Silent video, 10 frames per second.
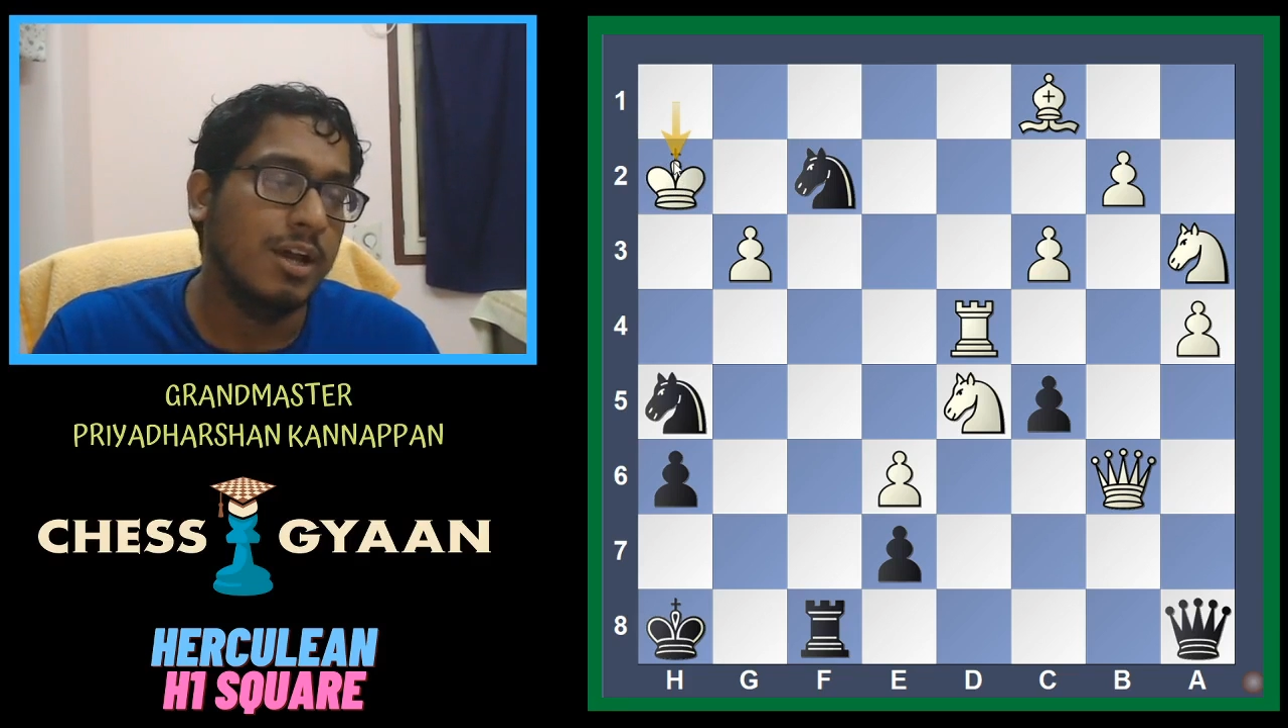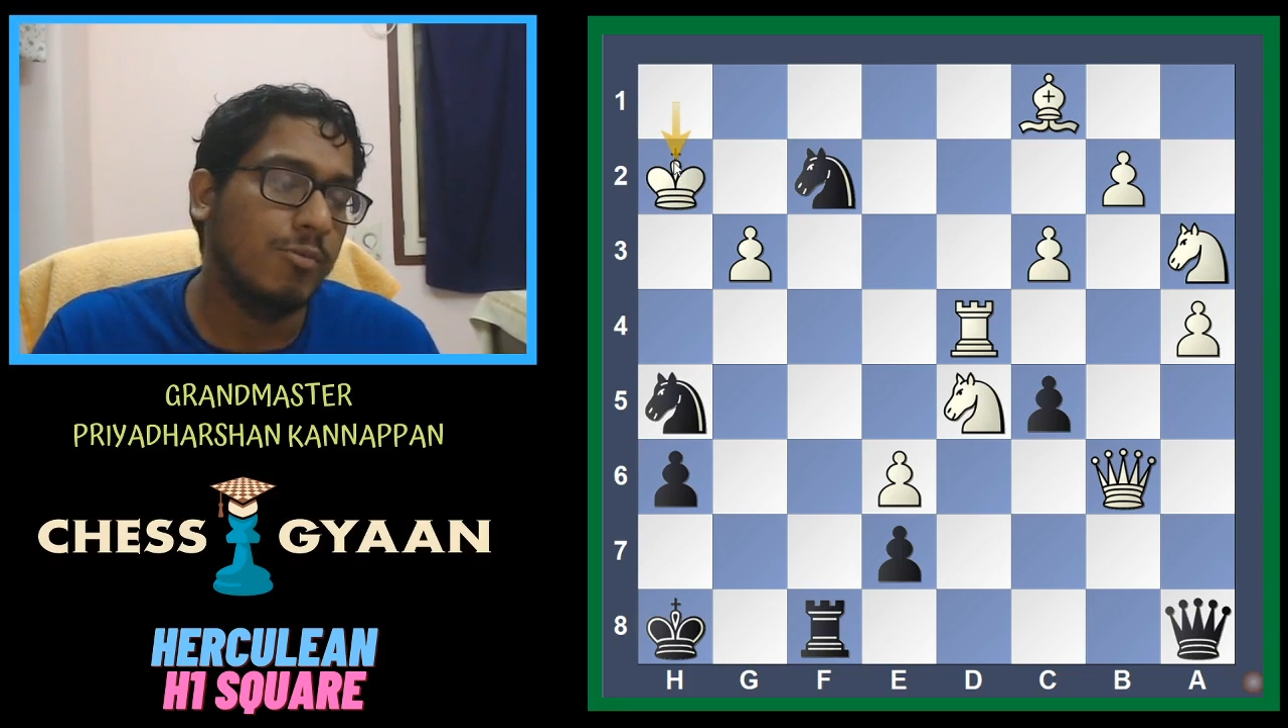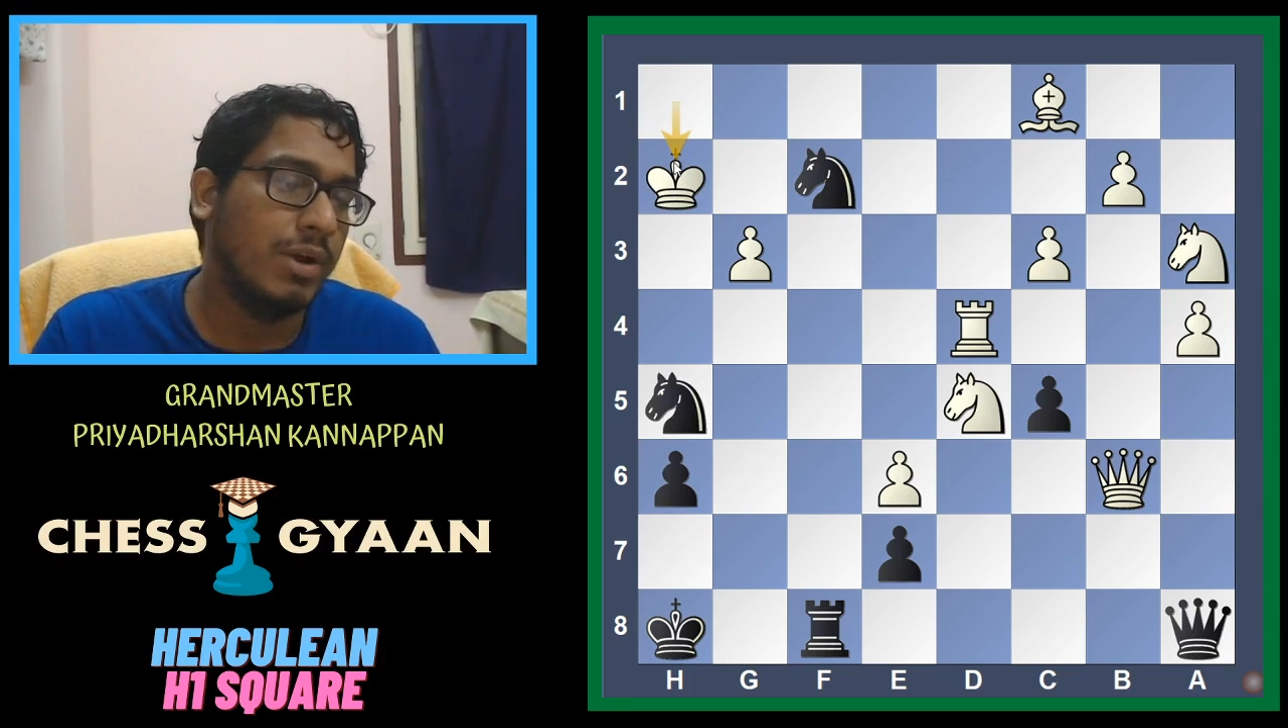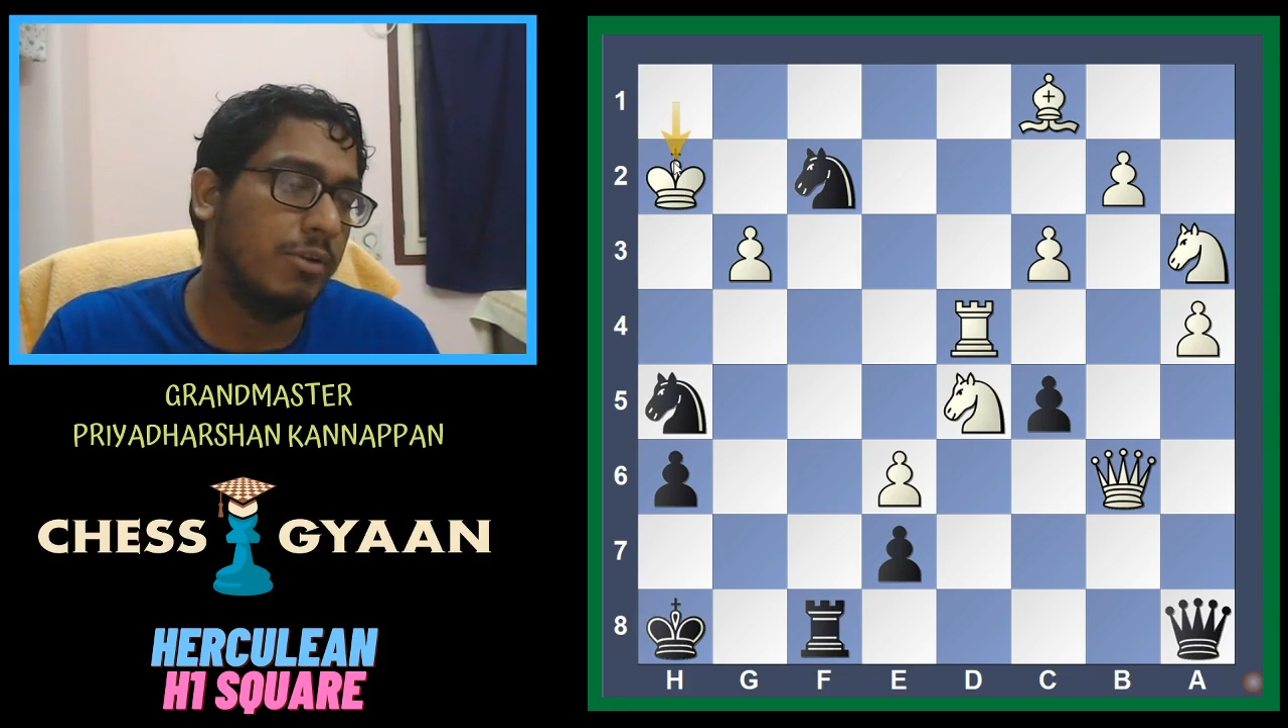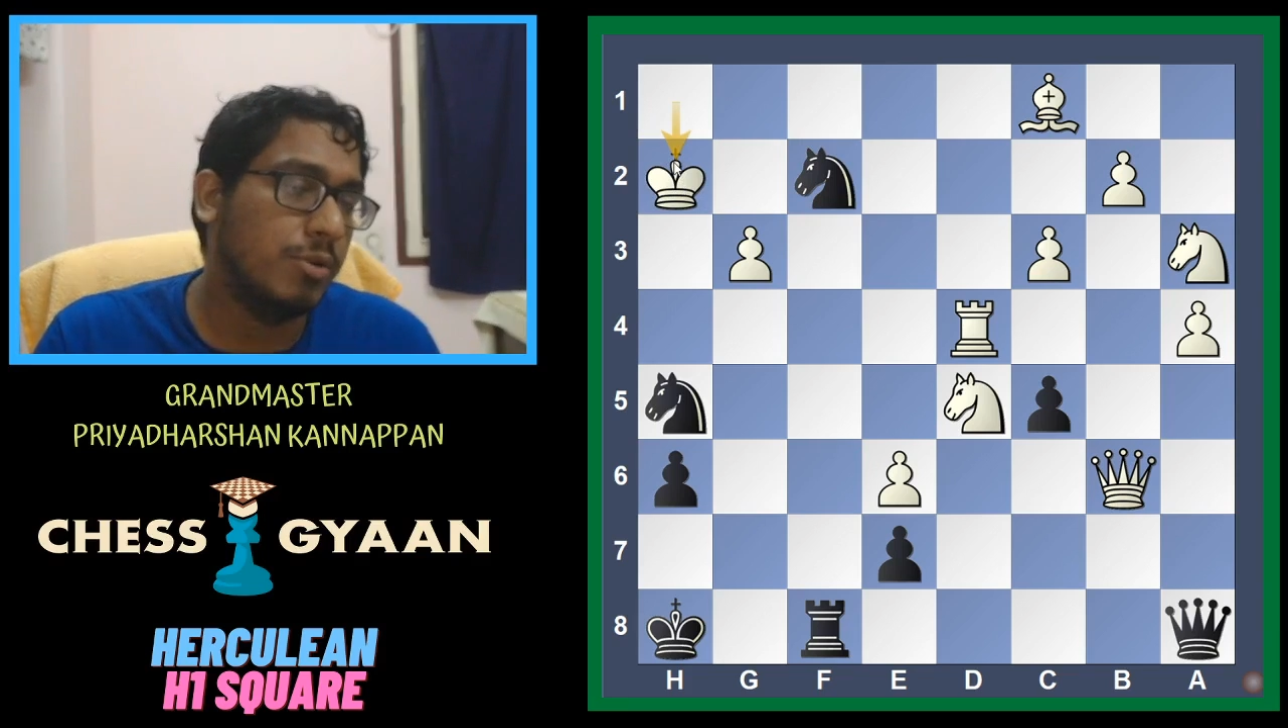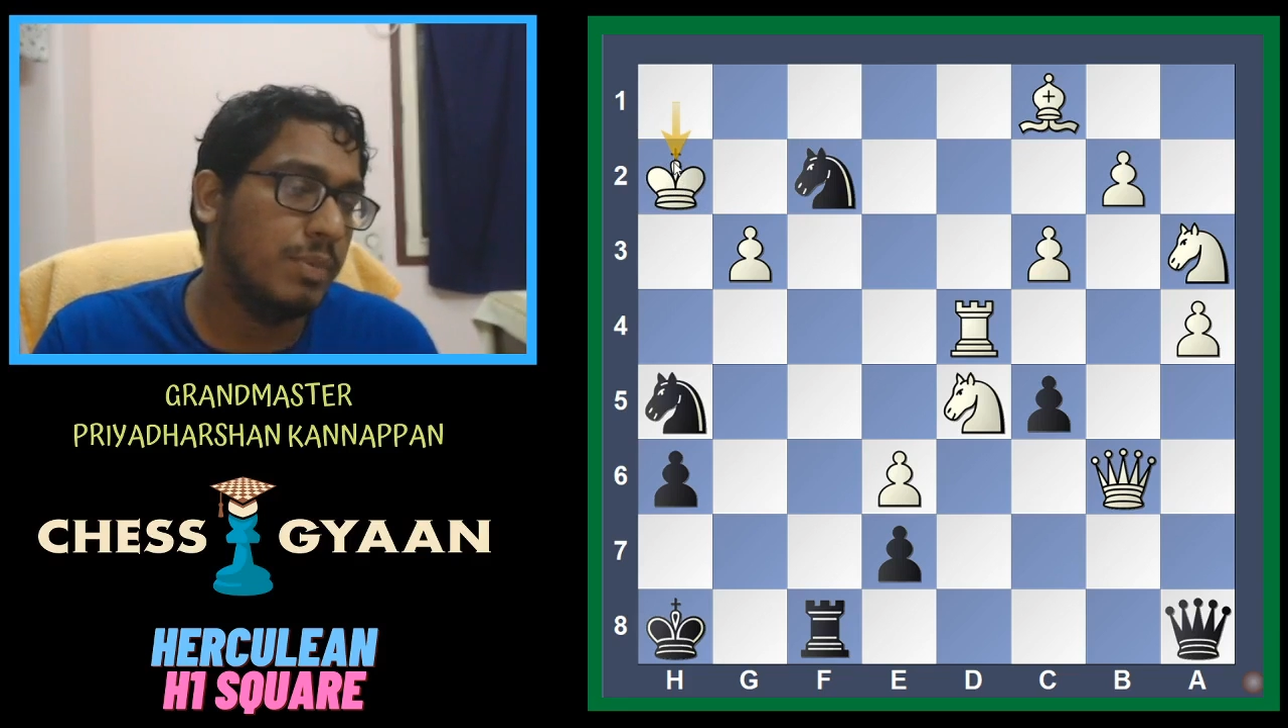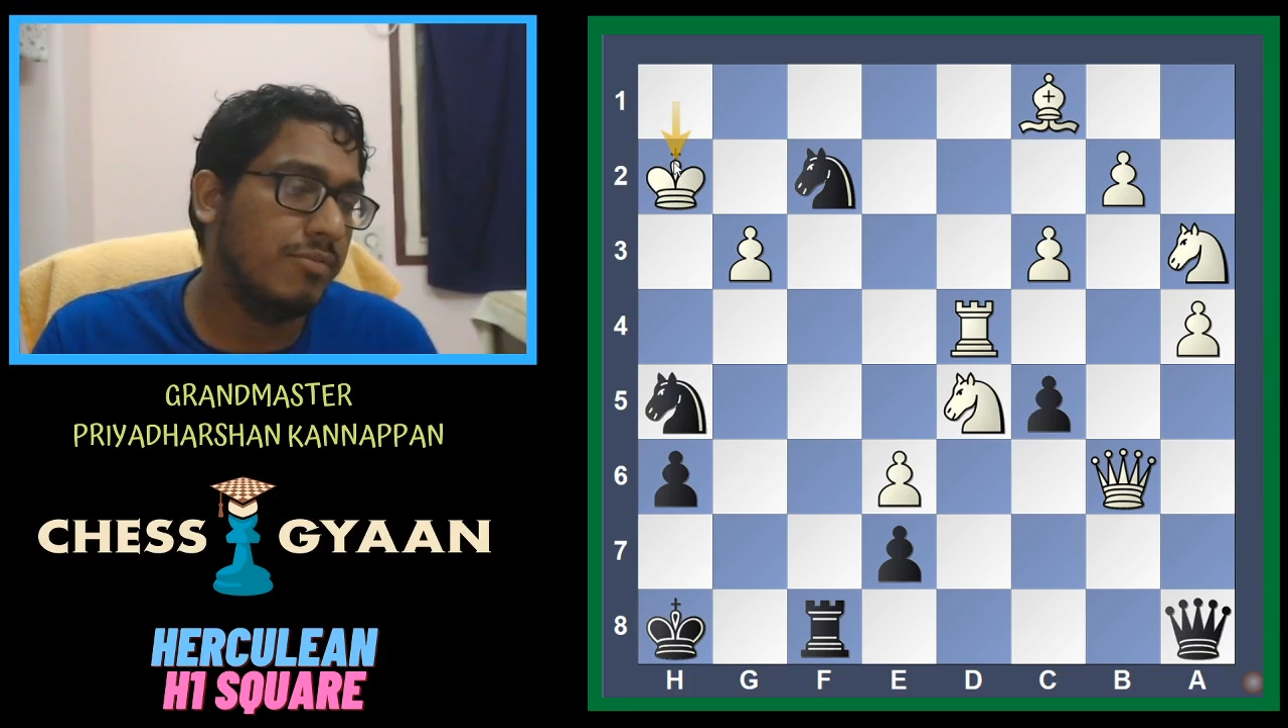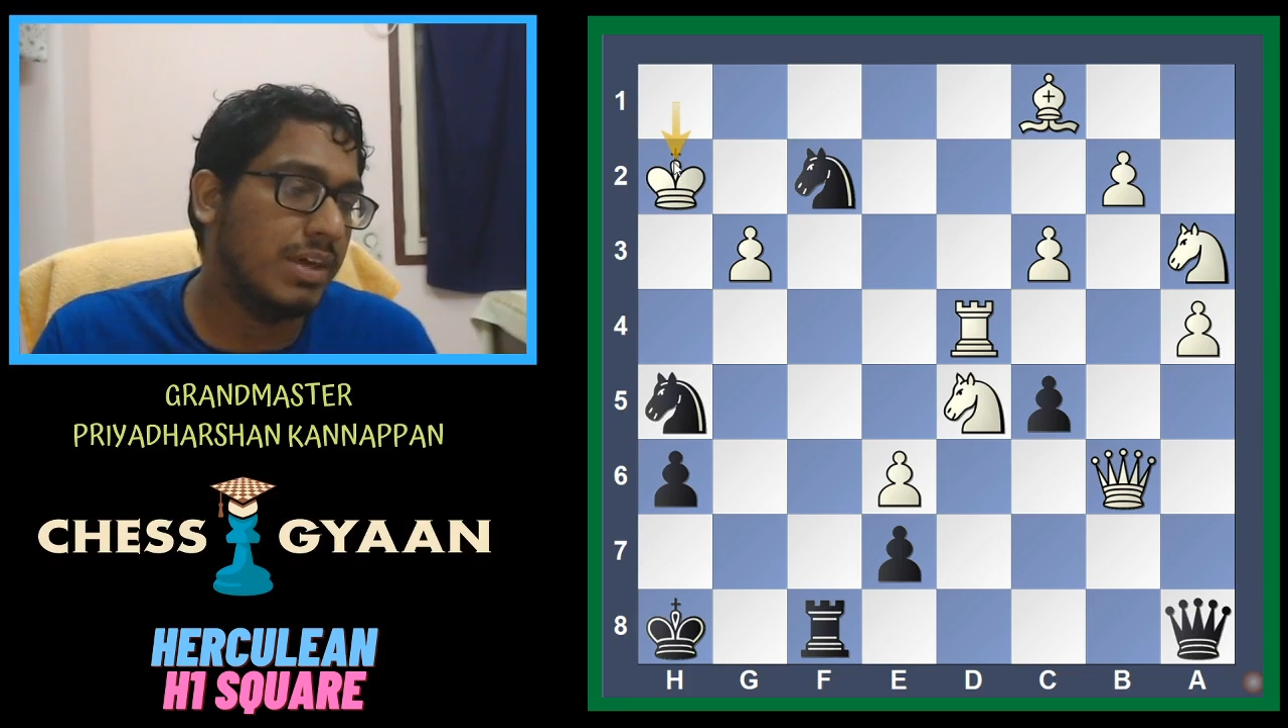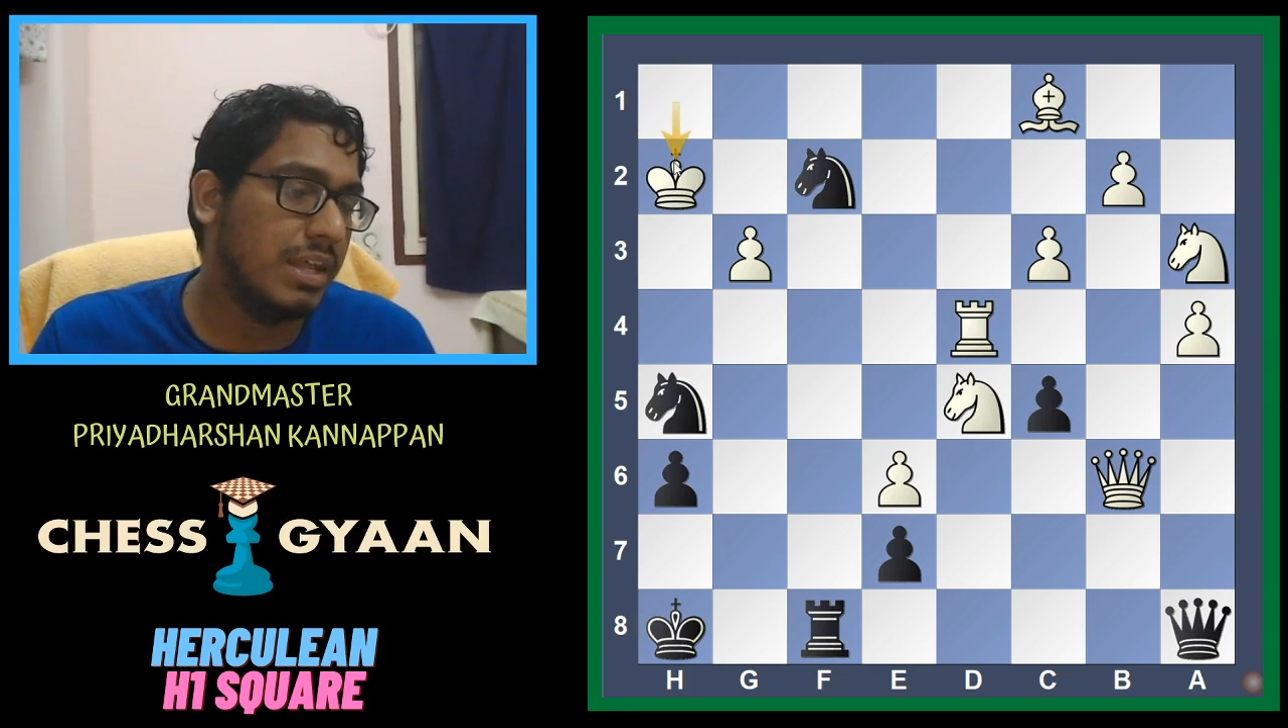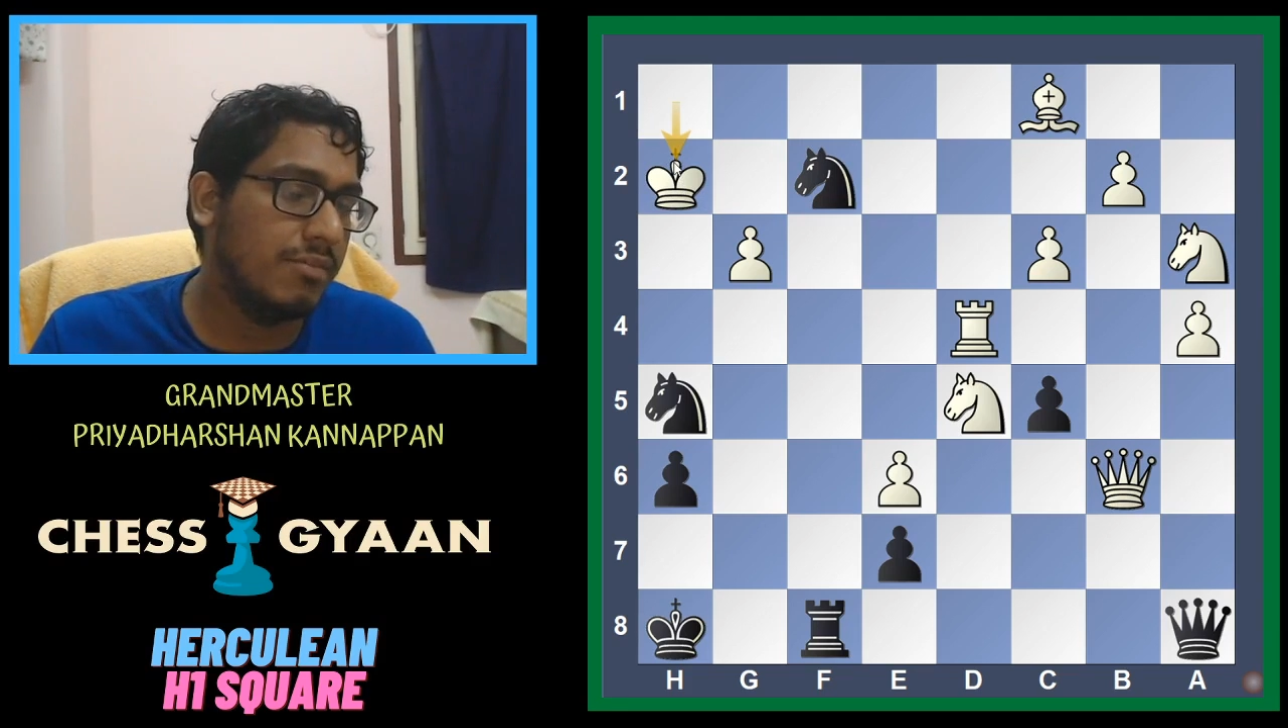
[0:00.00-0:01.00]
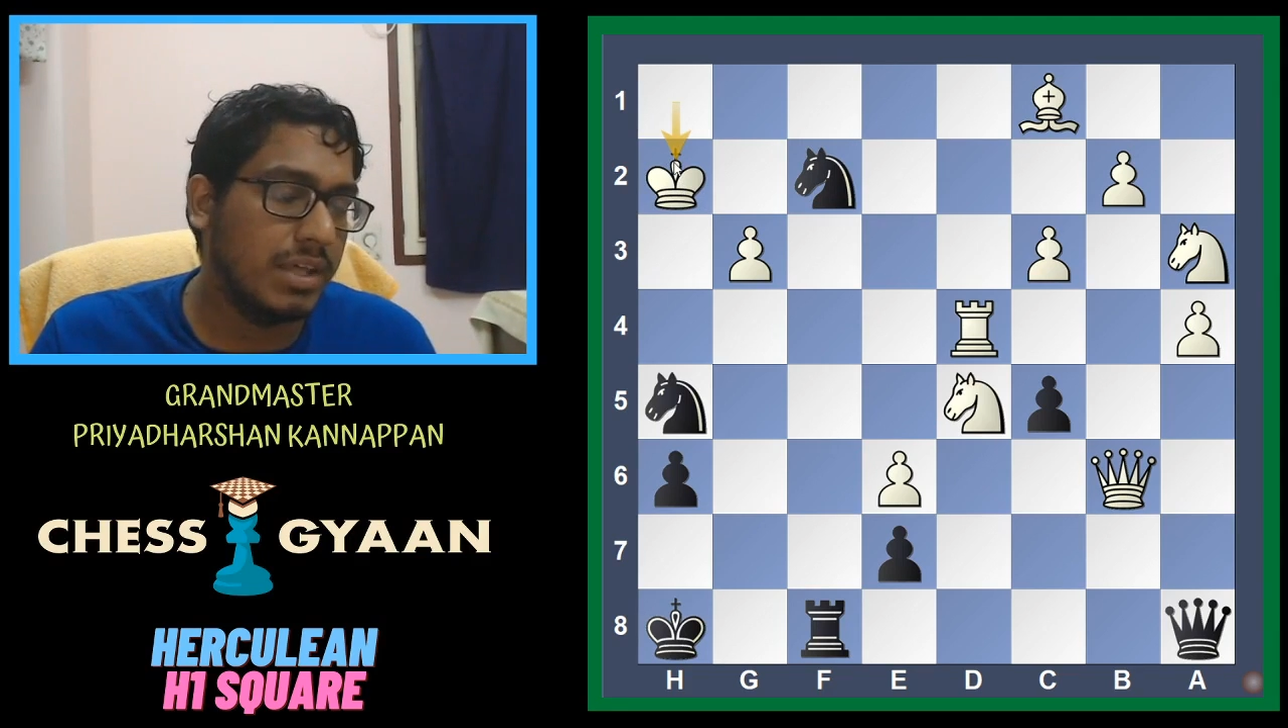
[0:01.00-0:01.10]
White would be very,